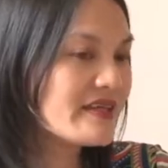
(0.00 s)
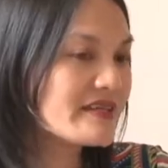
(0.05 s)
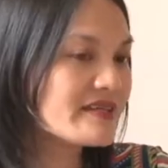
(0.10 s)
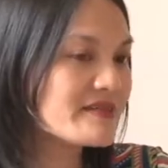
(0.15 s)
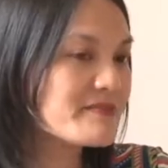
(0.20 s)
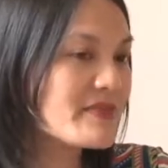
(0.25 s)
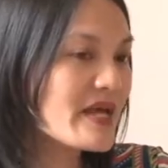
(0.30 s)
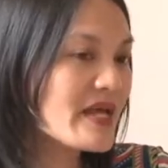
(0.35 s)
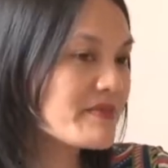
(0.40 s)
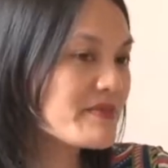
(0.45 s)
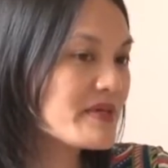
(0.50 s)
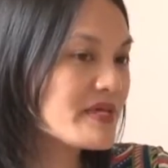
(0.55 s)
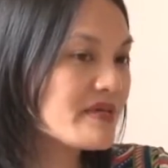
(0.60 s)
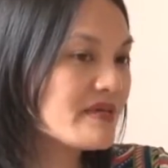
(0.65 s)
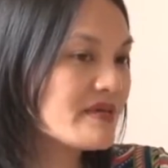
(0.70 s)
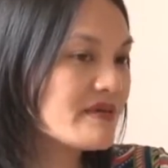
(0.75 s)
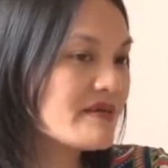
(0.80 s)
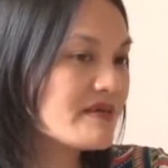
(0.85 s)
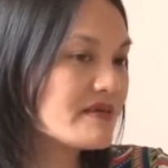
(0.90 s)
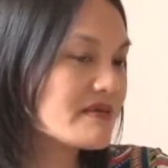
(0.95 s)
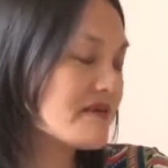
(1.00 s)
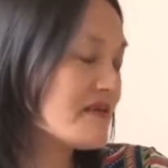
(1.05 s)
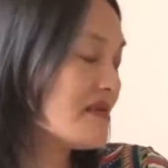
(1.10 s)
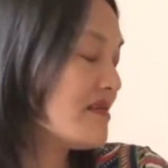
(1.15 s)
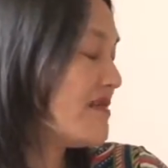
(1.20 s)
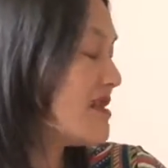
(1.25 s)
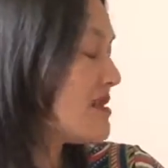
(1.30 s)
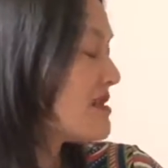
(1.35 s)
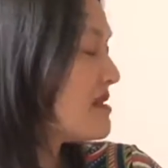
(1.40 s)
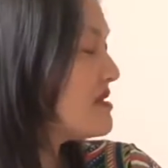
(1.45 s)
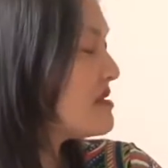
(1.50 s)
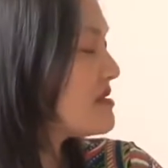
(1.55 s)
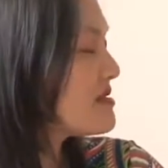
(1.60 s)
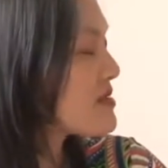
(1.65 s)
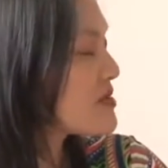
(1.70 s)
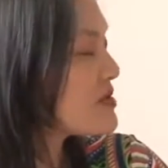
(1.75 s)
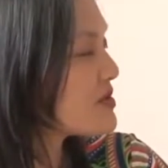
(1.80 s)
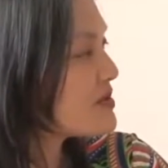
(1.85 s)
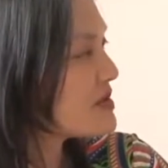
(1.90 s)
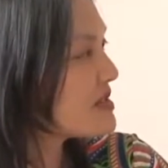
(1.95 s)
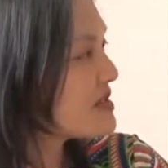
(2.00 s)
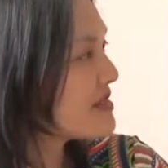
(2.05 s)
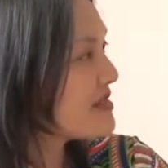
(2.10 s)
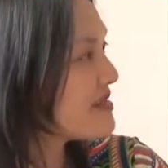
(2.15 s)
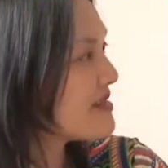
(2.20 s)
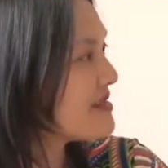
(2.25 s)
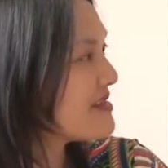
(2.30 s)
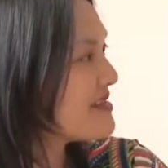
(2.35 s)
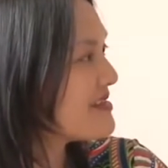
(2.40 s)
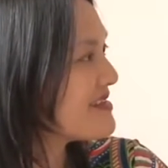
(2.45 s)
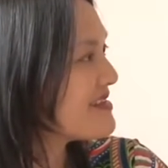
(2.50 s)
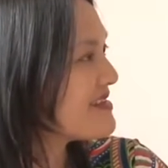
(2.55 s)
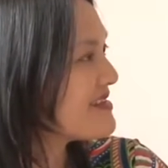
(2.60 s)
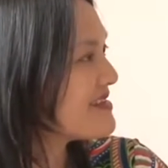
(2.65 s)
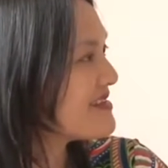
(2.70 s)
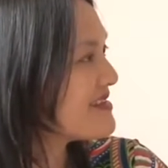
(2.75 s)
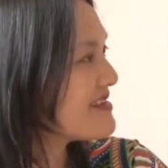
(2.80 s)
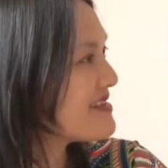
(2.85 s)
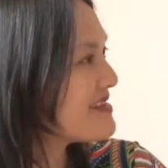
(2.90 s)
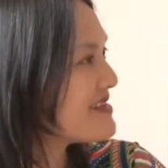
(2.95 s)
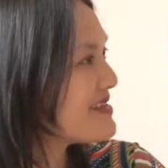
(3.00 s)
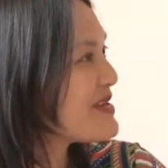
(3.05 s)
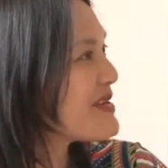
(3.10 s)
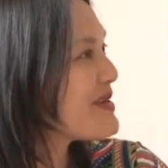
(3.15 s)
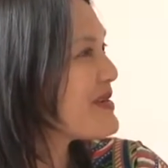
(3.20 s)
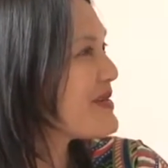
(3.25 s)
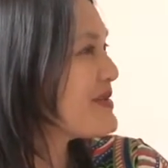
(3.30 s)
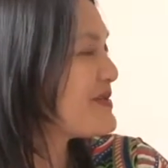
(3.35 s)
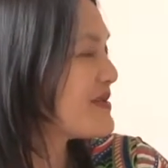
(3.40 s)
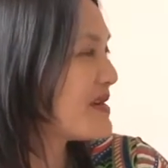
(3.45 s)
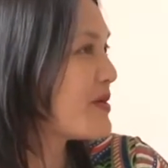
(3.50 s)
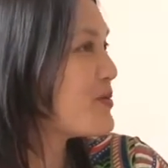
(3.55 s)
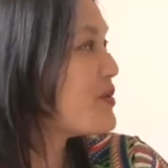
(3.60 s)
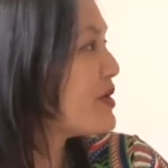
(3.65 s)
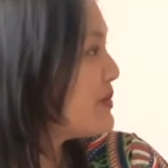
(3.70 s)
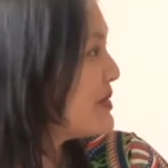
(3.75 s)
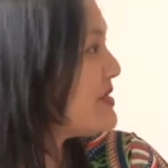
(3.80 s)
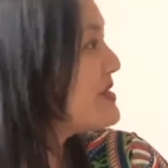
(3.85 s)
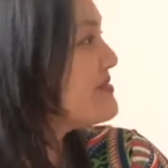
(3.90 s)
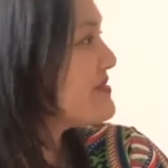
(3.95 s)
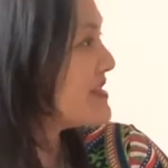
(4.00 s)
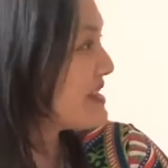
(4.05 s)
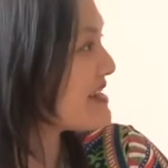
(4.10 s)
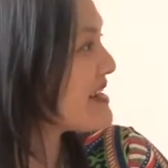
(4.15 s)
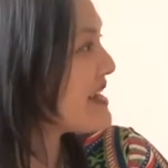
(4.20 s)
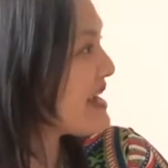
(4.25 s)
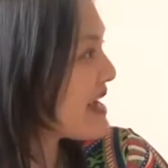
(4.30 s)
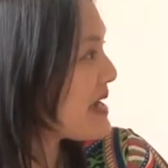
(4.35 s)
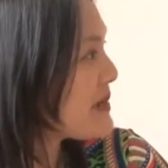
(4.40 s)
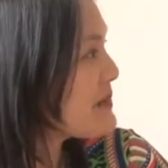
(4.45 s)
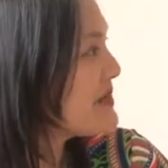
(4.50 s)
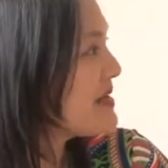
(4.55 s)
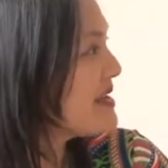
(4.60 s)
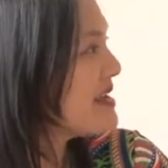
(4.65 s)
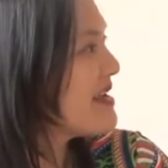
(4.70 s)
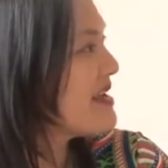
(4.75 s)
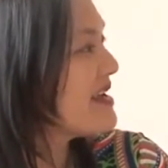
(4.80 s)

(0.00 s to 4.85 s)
it's even easier to be a woman in Vietnam.